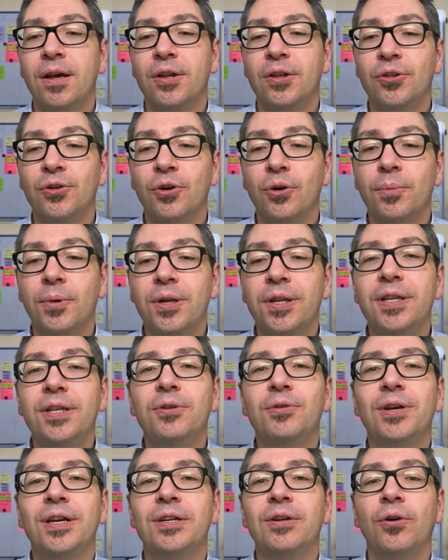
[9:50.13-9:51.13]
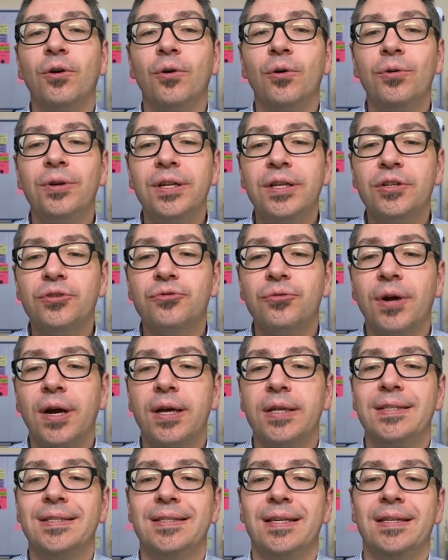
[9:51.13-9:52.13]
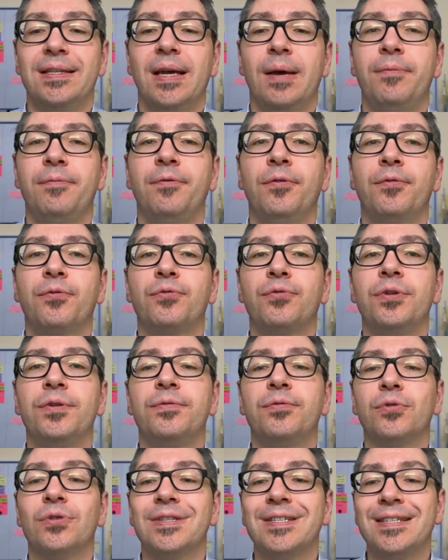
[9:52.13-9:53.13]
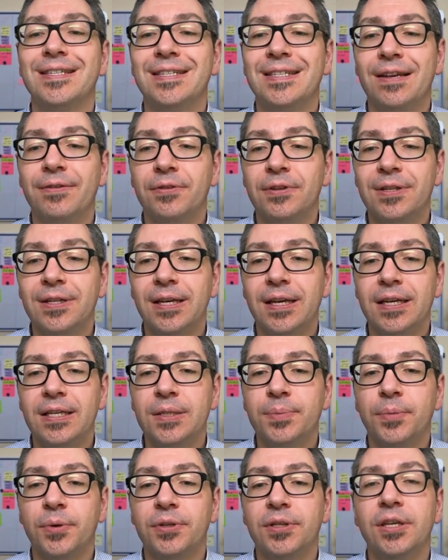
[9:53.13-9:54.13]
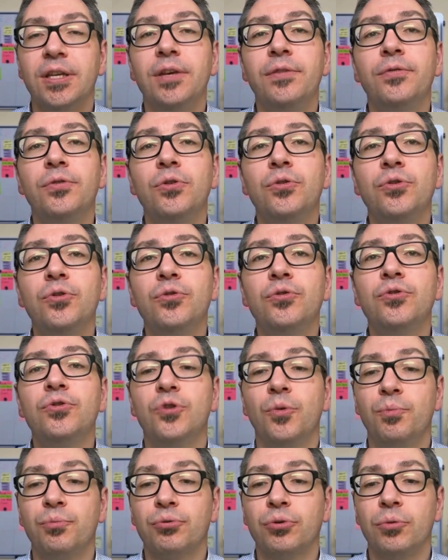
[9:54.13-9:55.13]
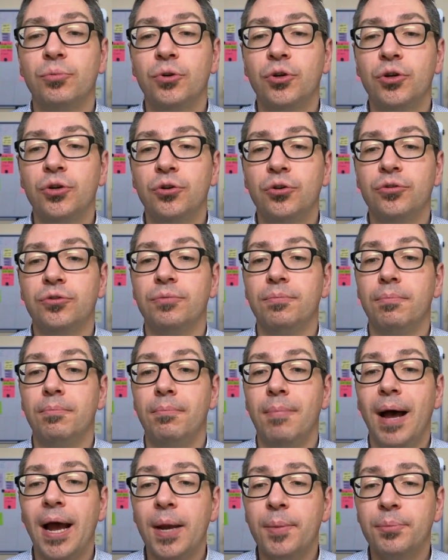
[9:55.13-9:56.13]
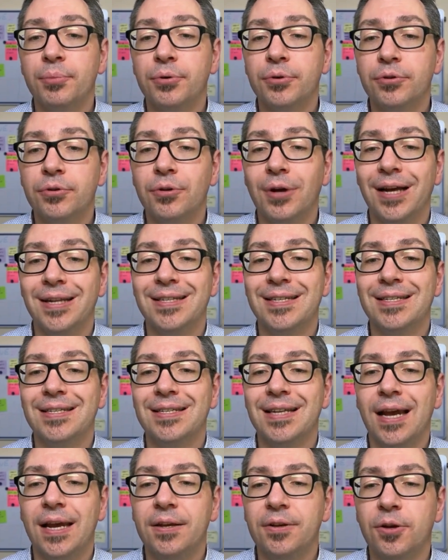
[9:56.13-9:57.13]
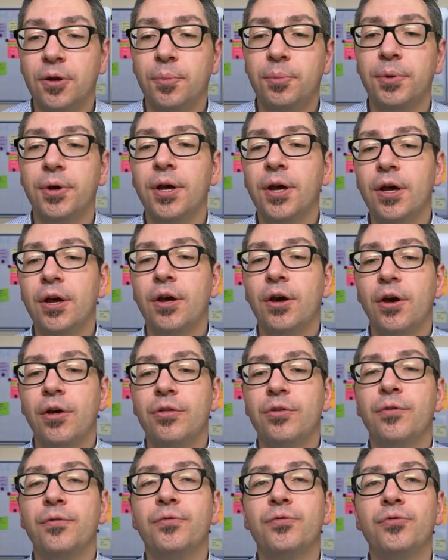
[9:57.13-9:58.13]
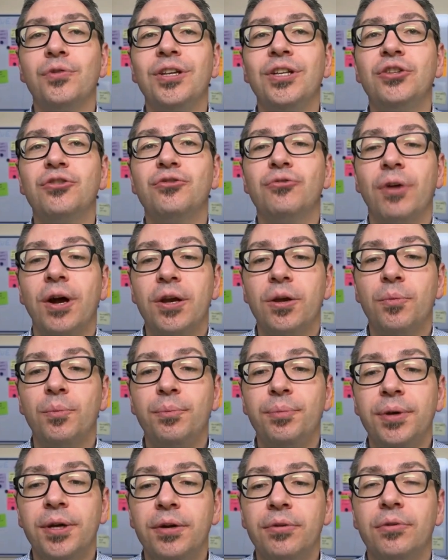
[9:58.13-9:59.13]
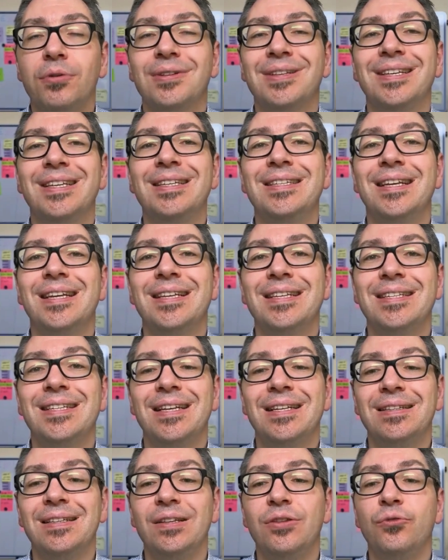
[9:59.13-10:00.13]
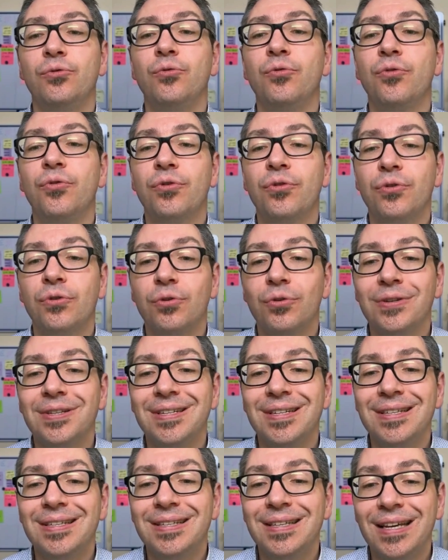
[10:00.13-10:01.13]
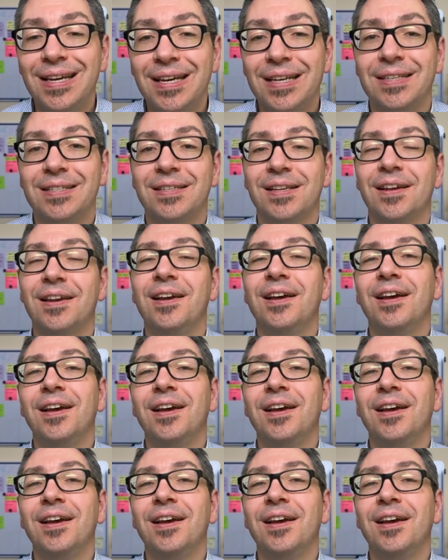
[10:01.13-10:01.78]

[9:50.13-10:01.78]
Normally, you can only try Setapp for free for 7 days, but if you use the promo code Macpreneur at sign up, The free trial period is extended to 30 days.